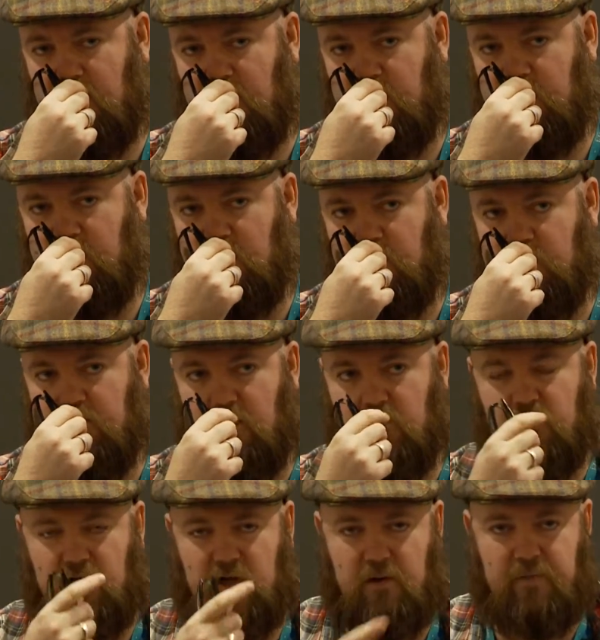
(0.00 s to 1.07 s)
You know, I
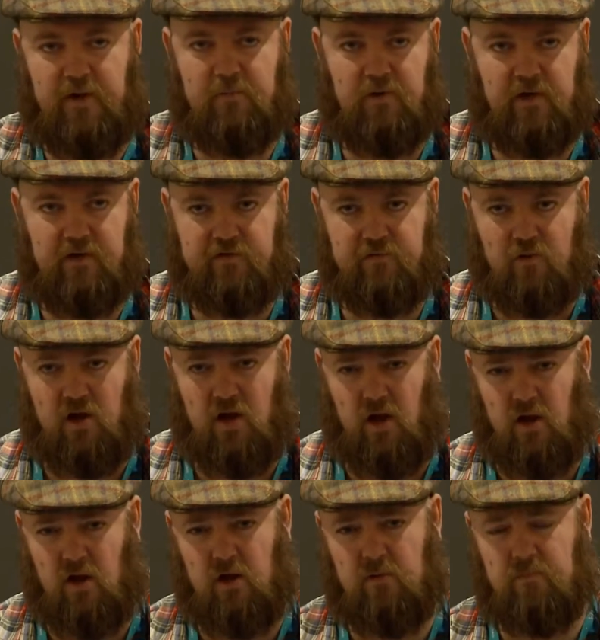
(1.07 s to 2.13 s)
wouldn't let people into my
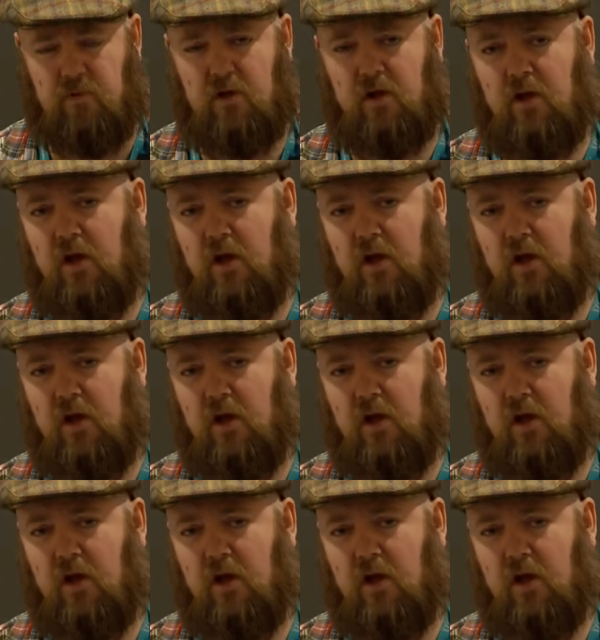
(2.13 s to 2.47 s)
home,